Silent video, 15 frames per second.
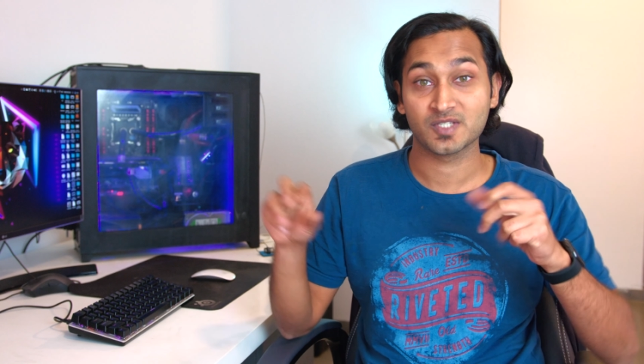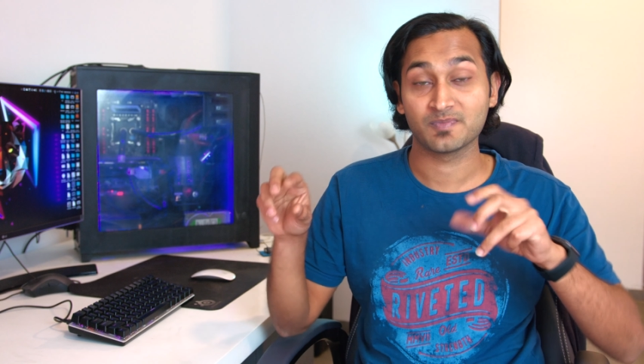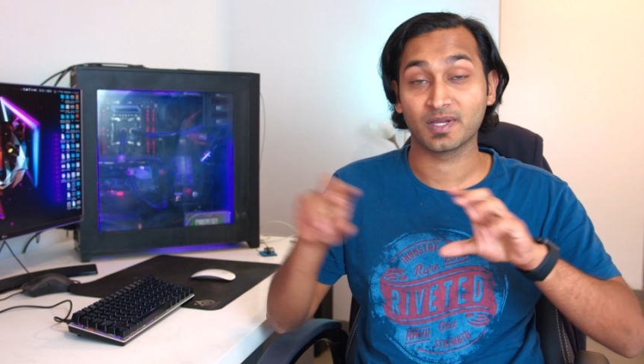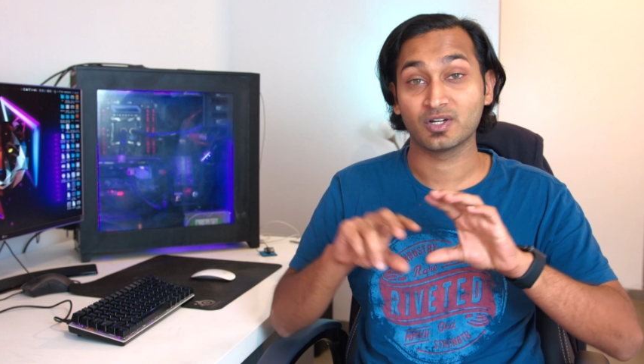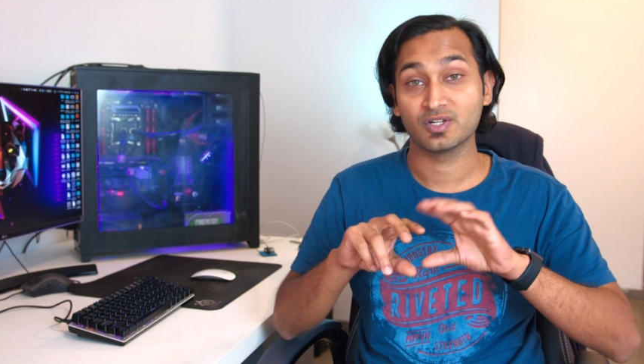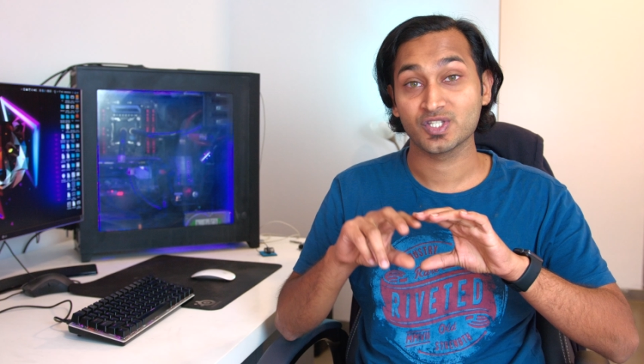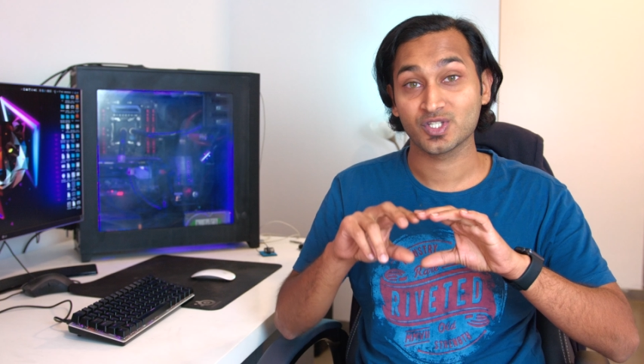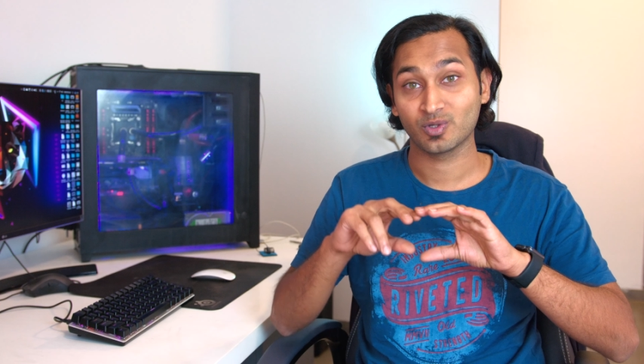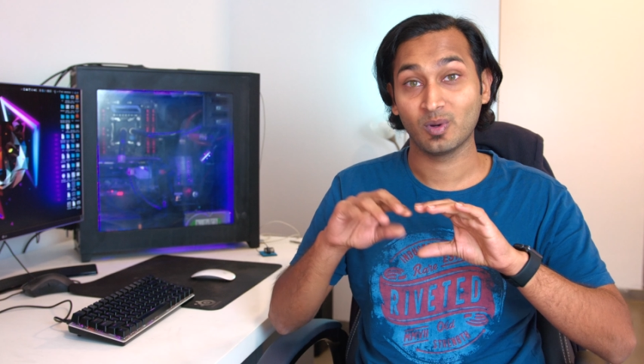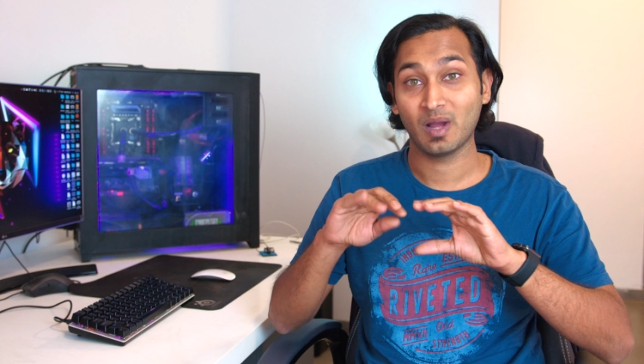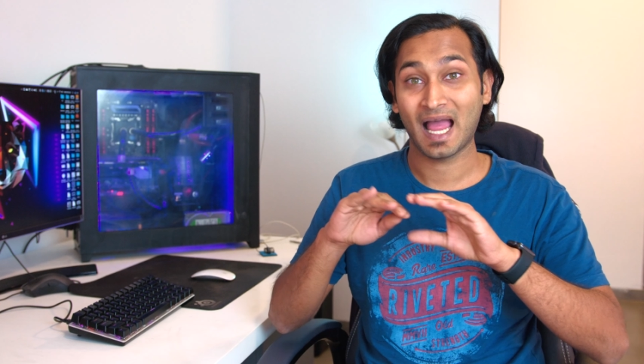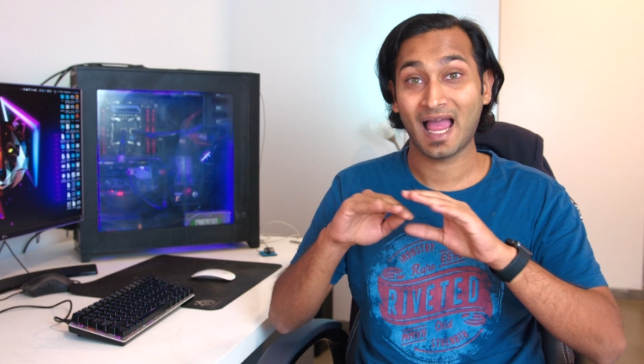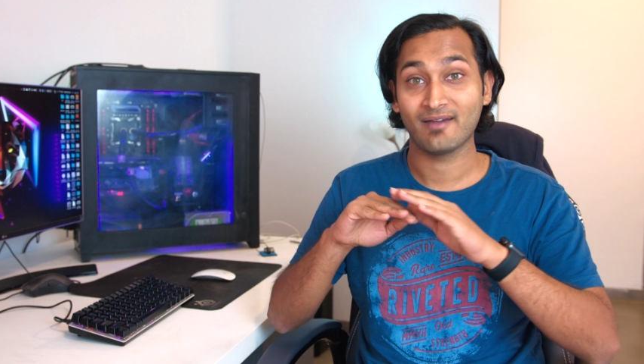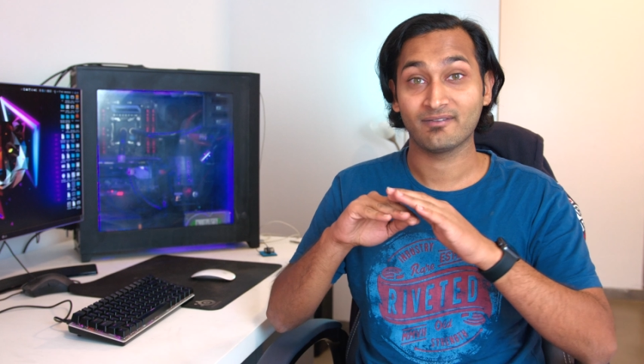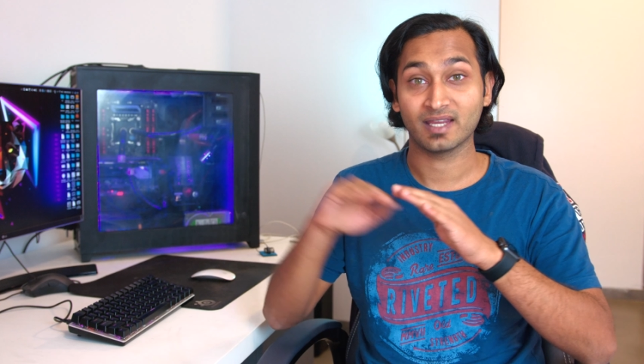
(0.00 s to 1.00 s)
because you
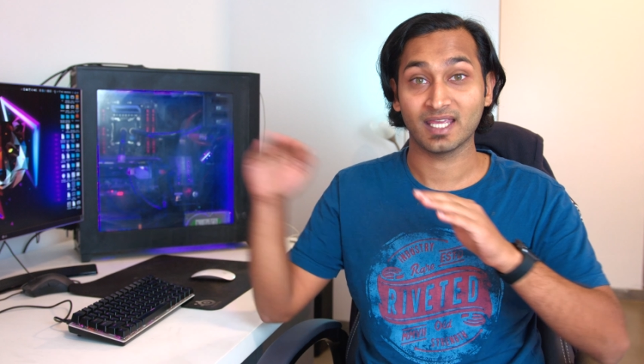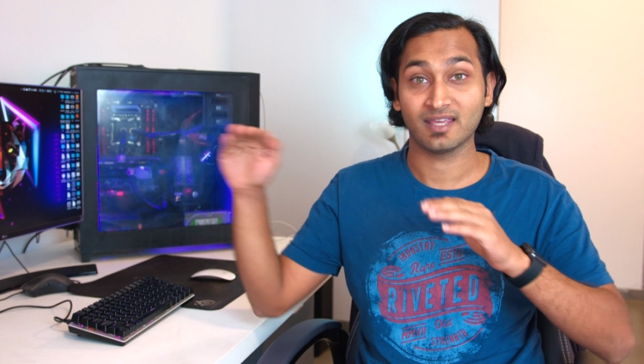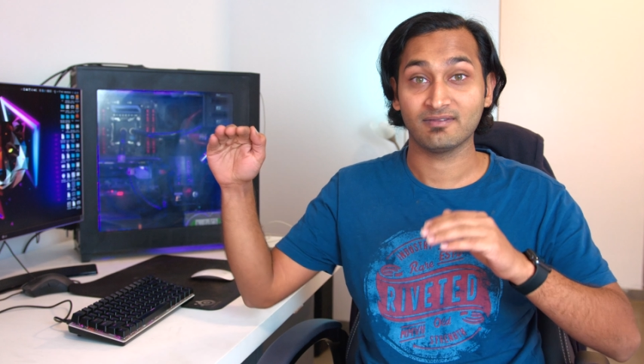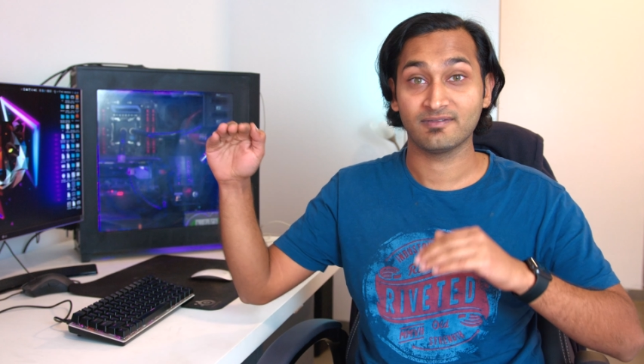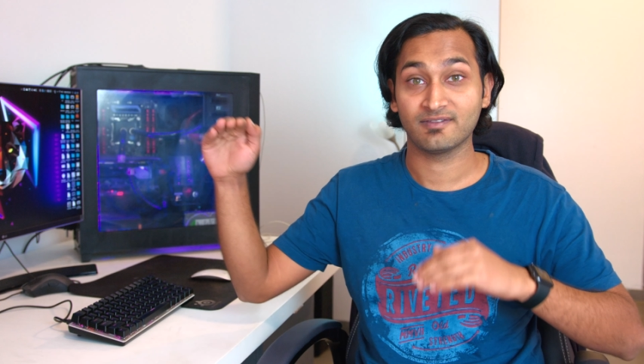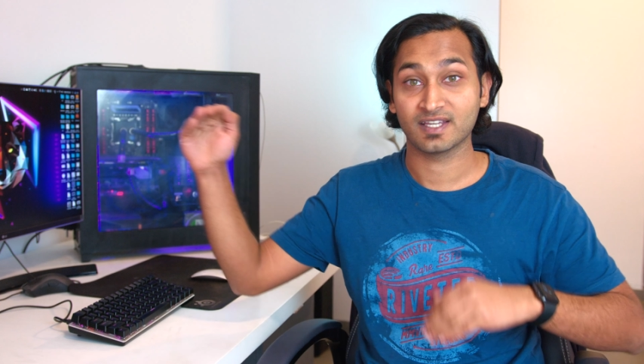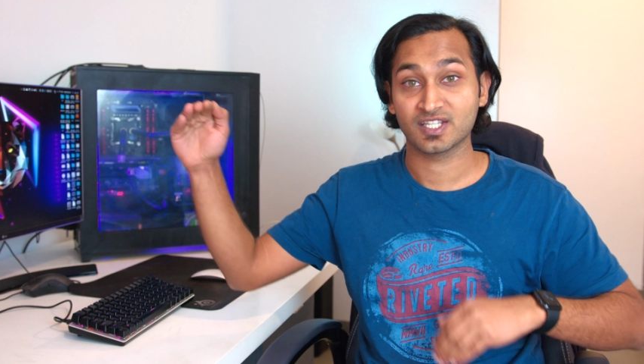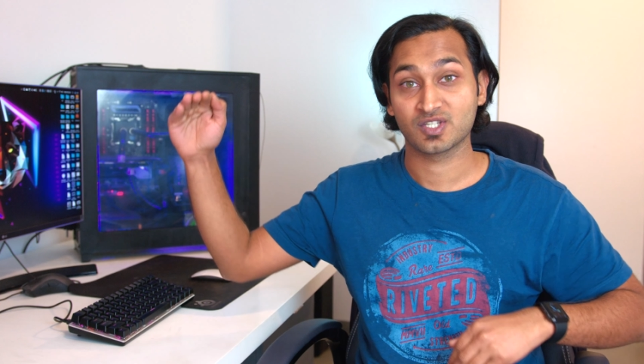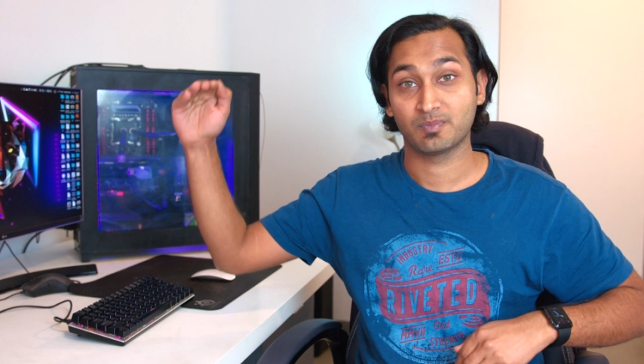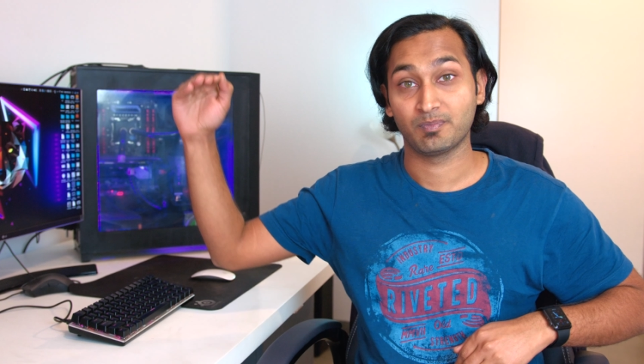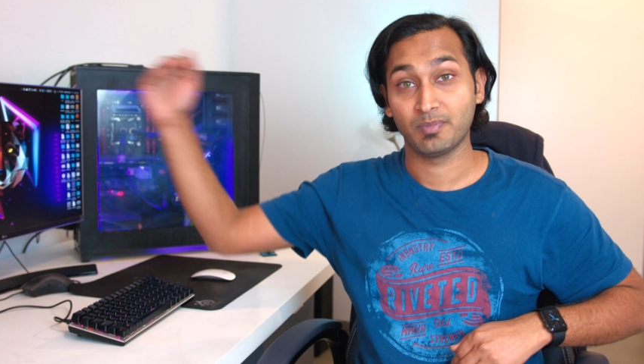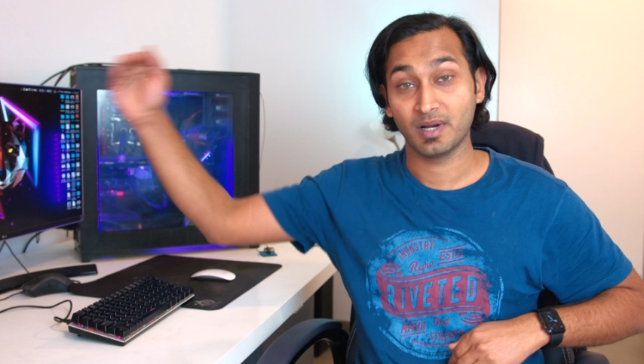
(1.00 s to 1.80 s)
have a fixed